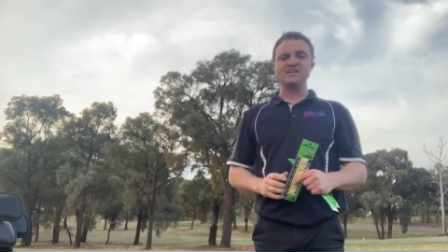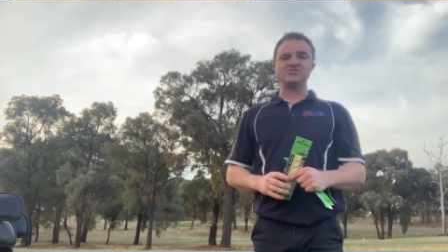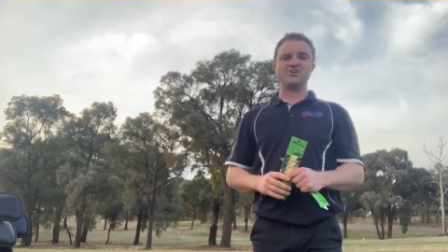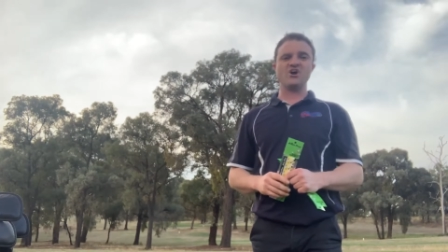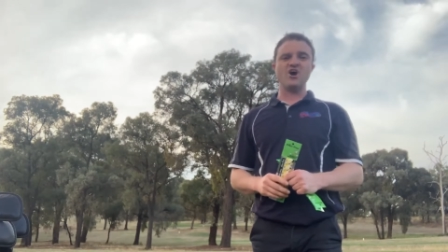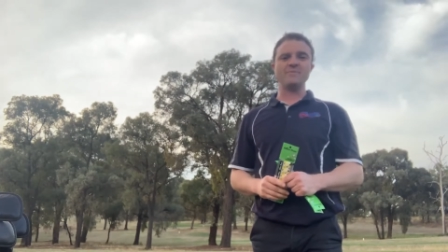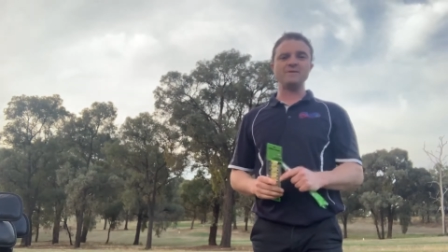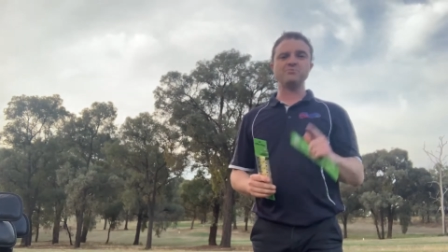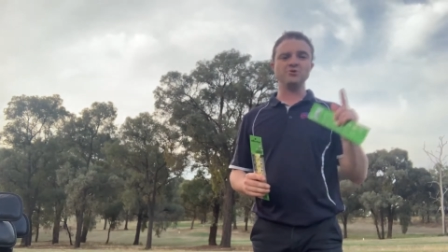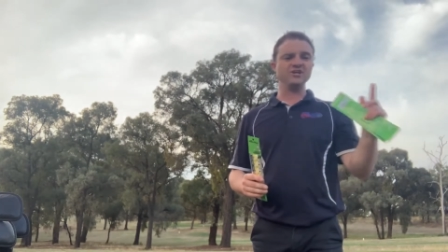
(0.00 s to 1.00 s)
So I've
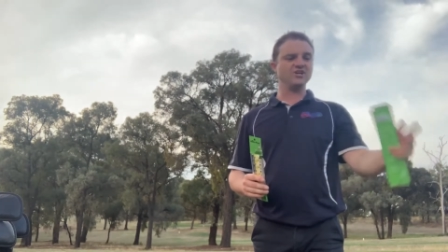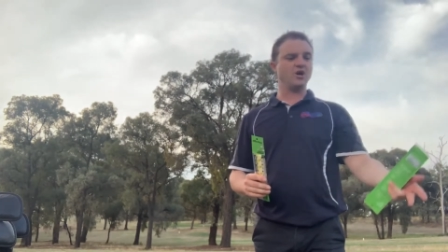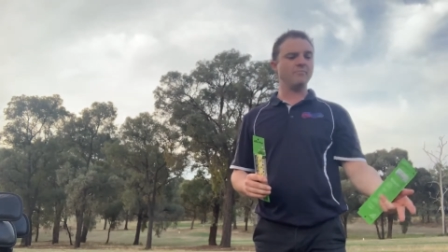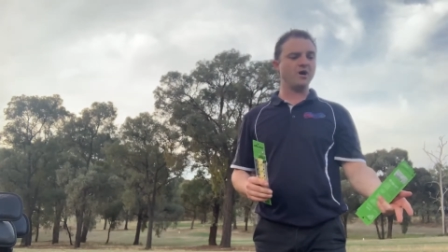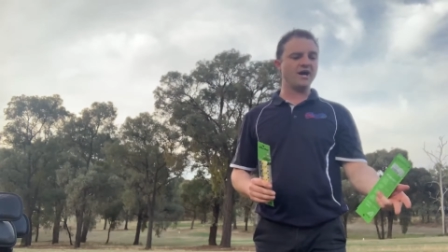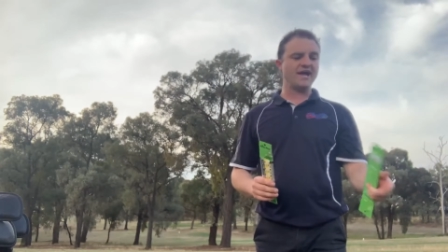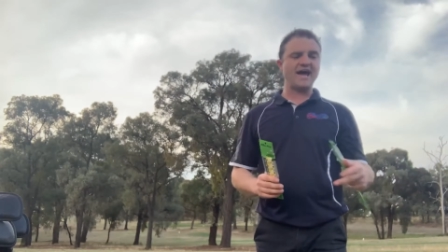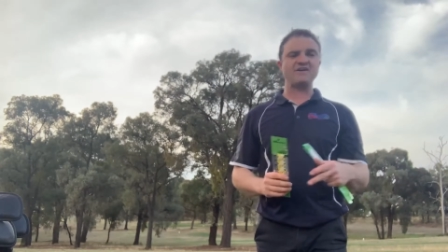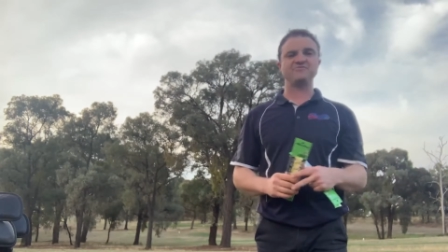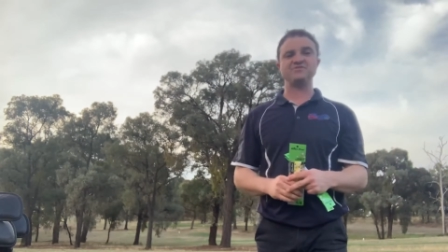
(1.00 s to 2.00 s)
been putting it on my
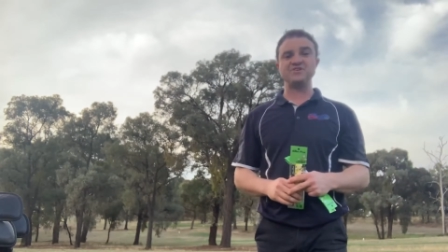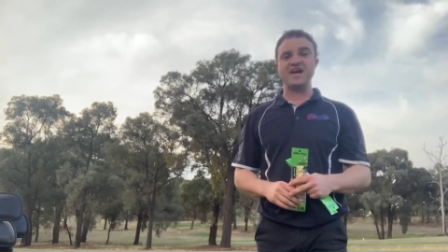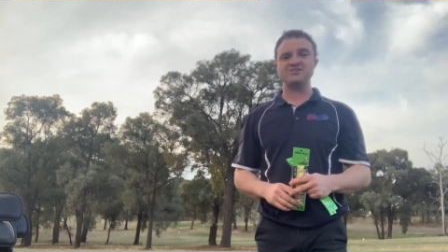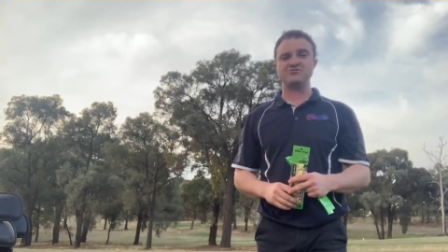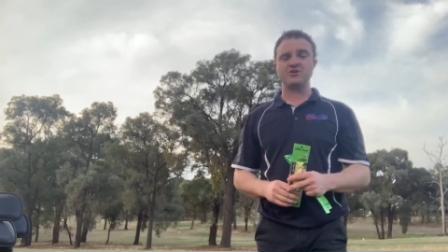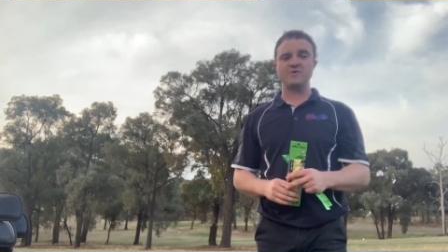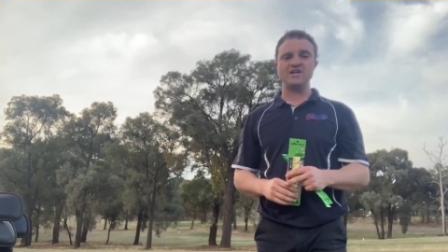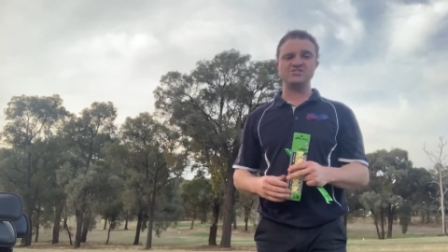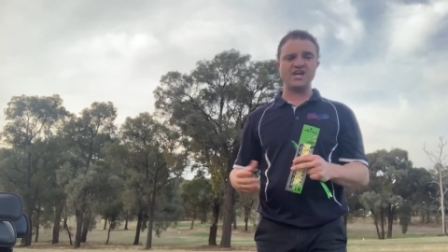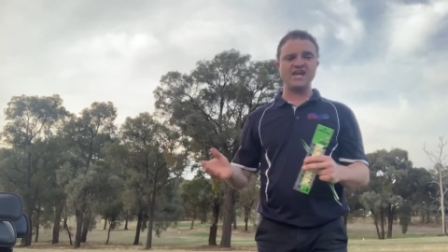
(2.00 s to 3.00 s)
uh, 58 degree
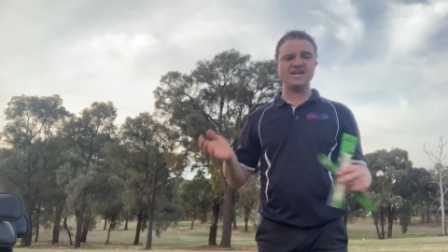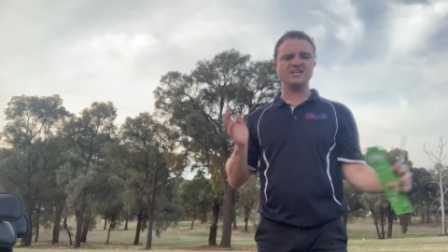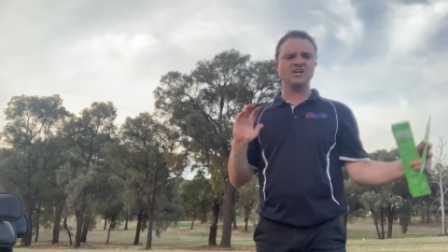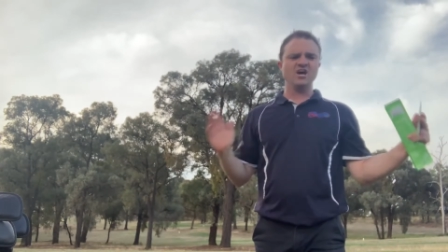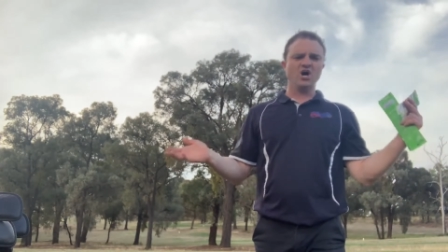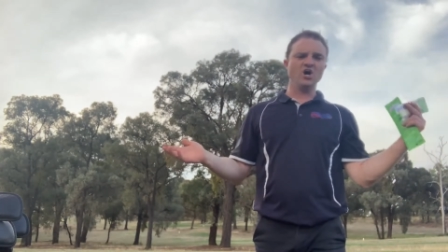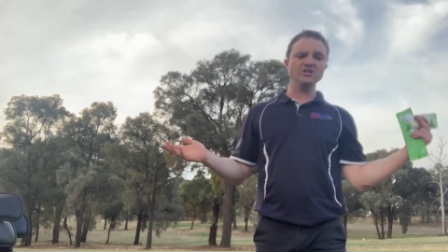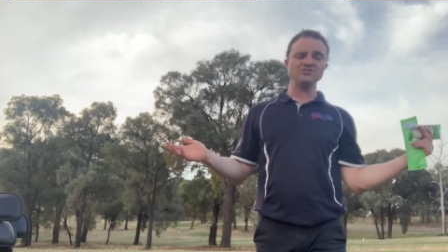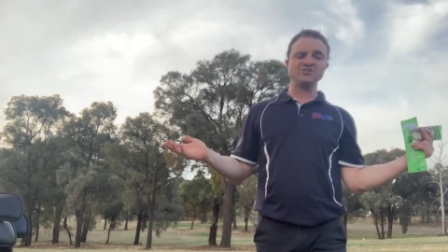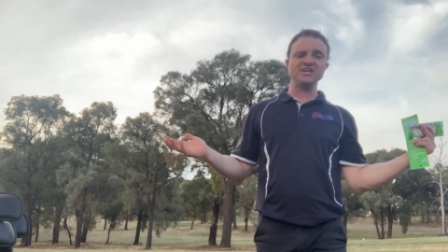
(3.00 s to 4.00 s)
wedge and
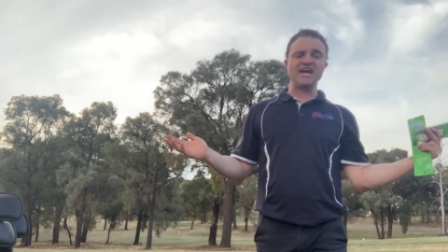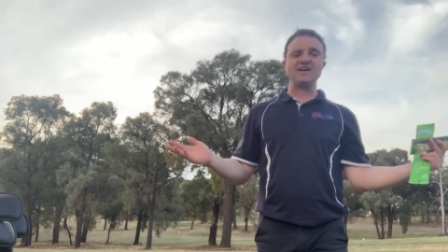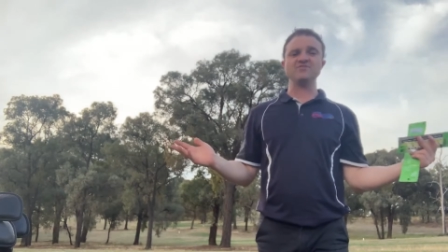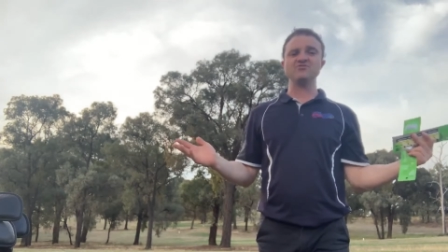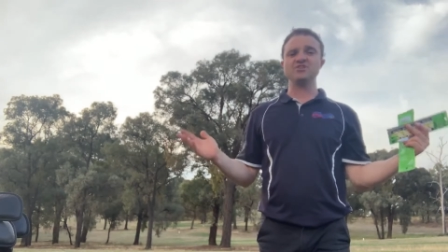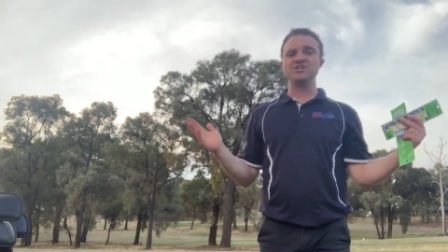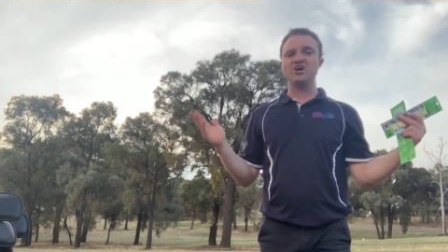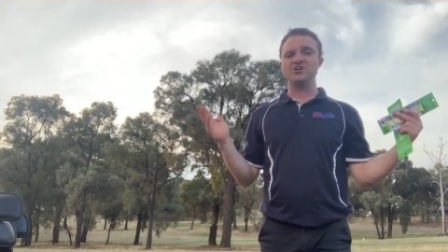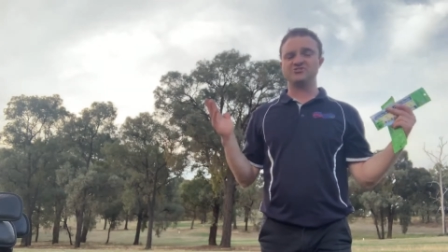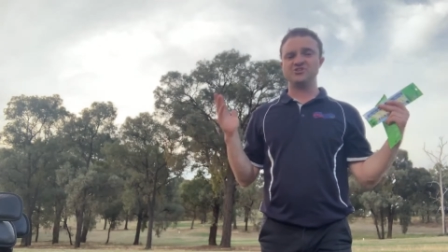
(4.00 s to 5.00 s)
honestly I haven't really
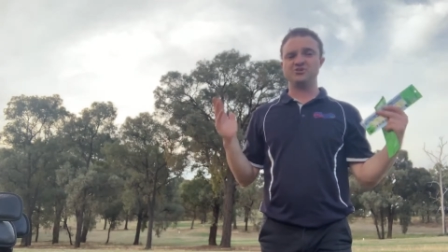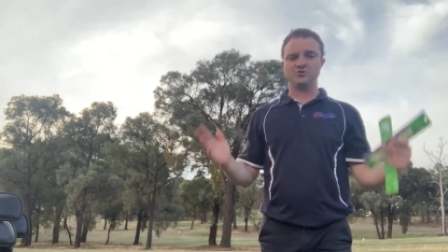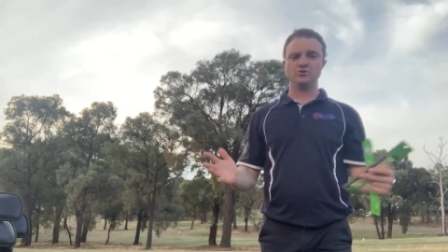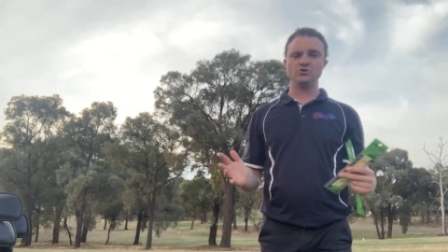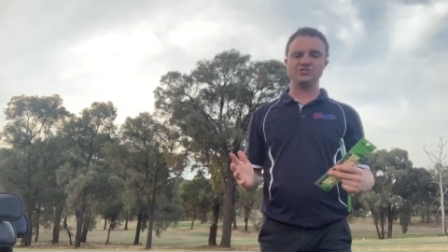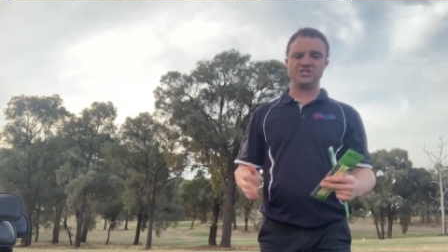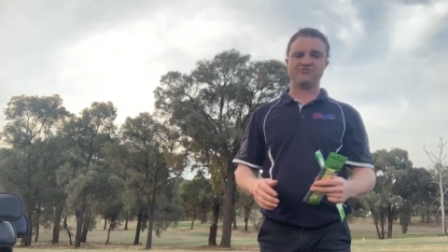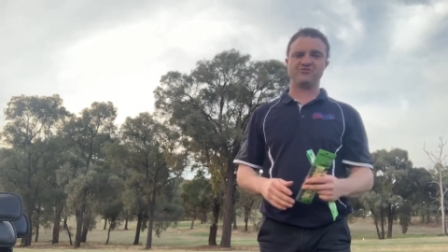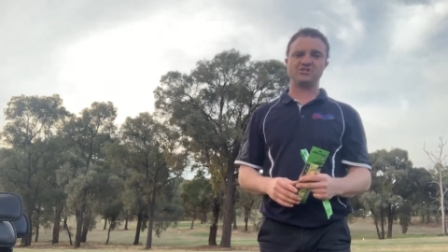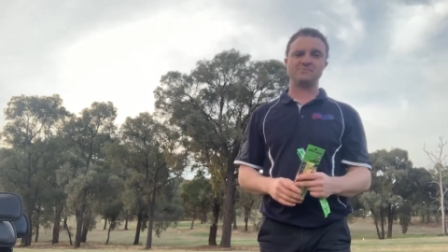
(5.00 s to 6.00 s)
noticed a huge
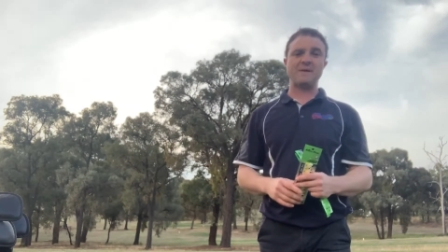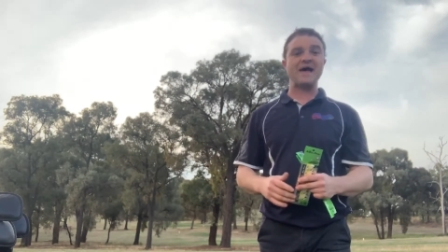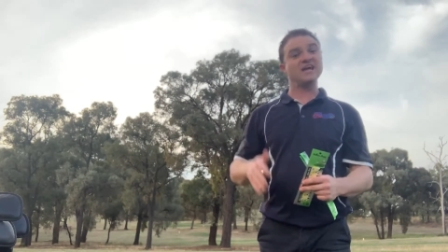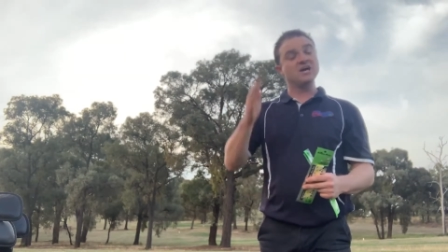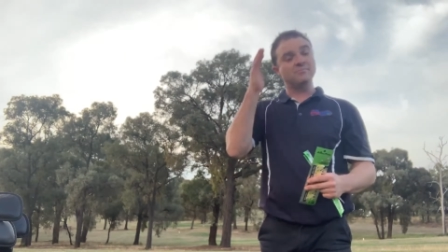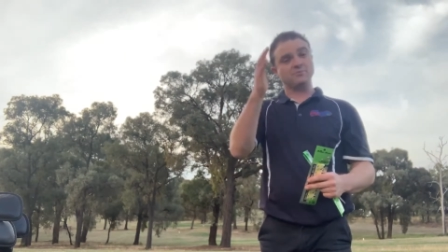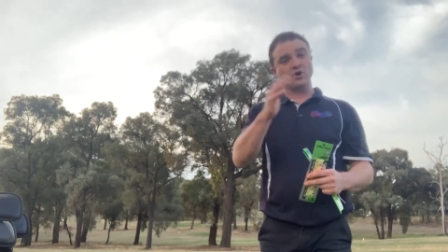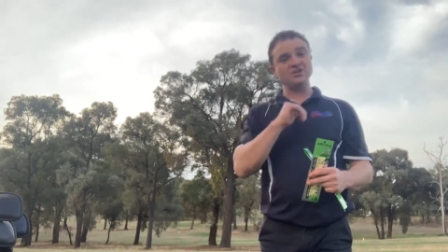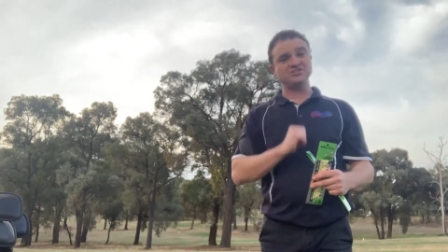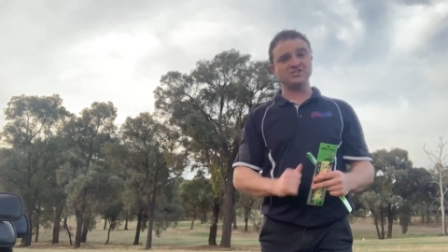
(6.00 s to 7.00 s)
difference, but
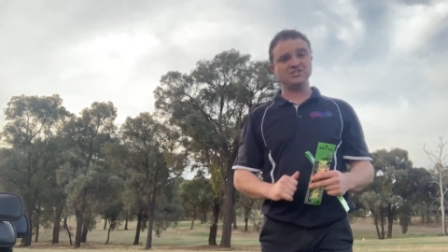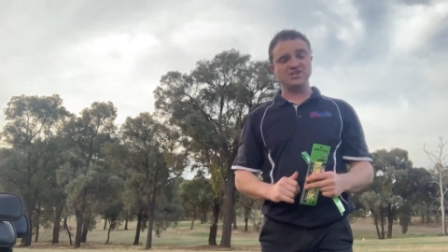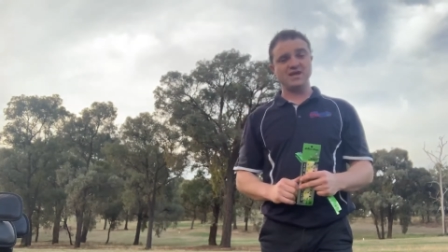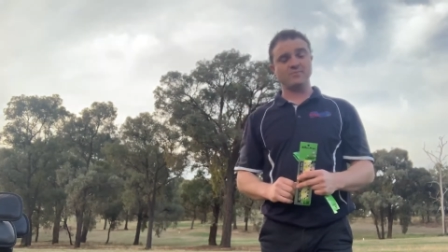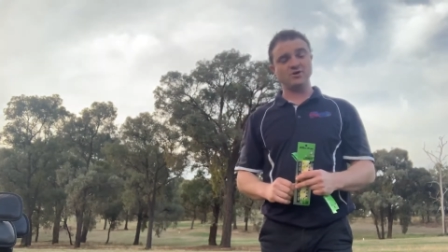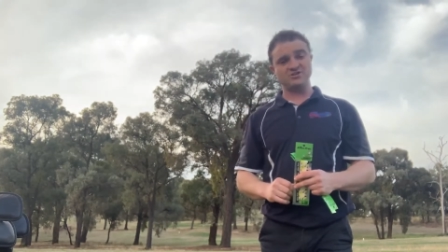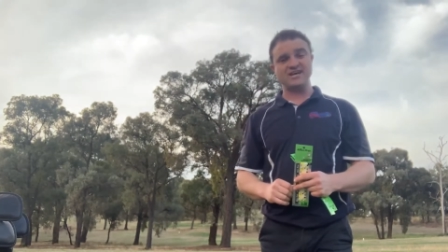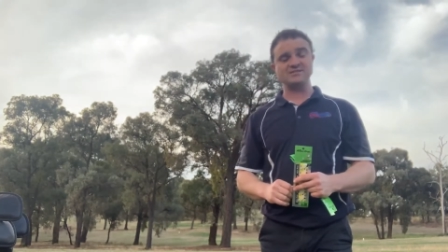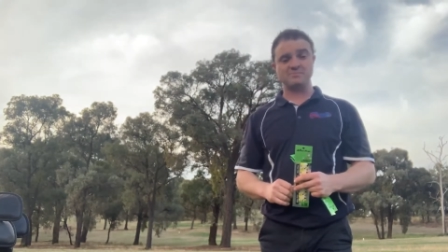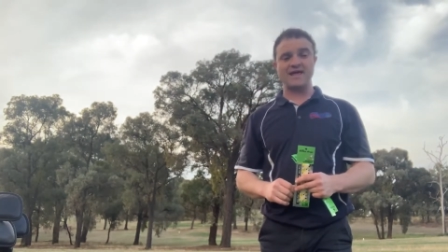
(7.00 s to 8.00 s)
Bryson DeChambeau
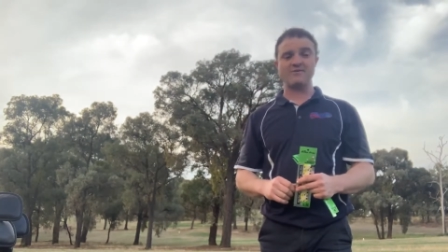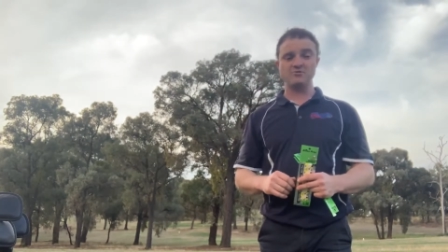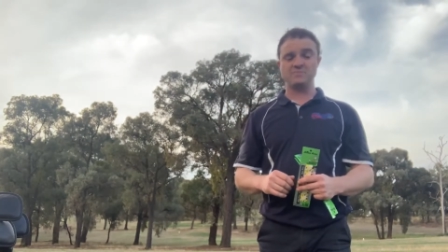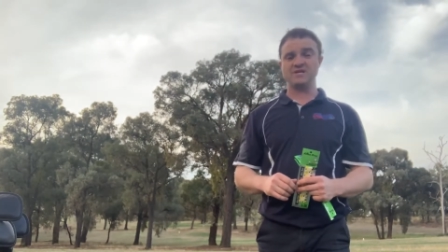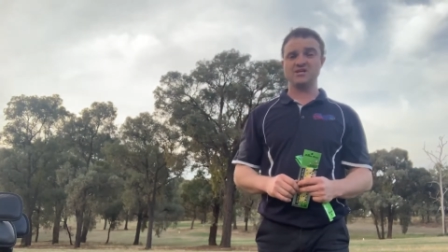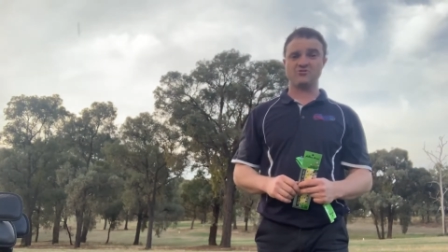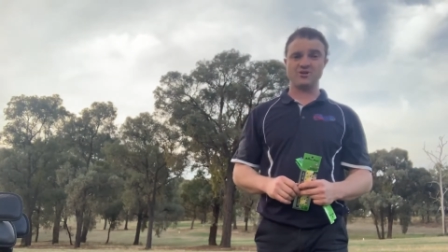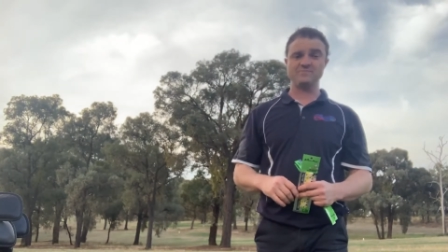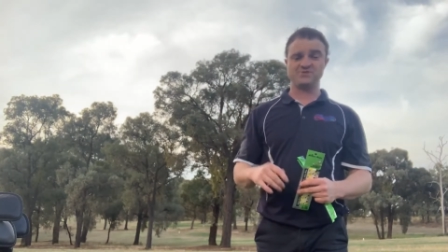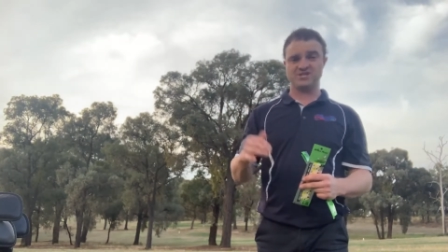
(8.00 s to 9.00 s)
does play with bigger
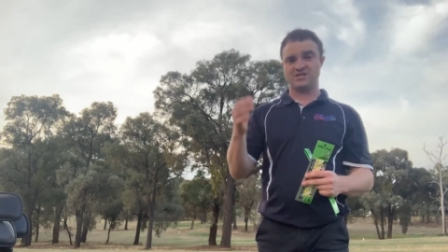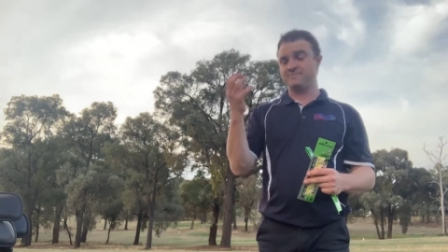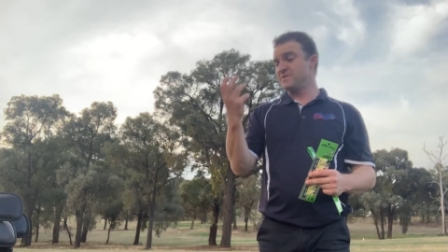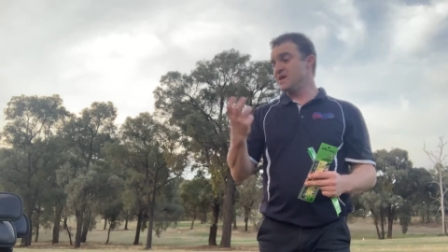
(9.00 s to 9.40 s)
grips and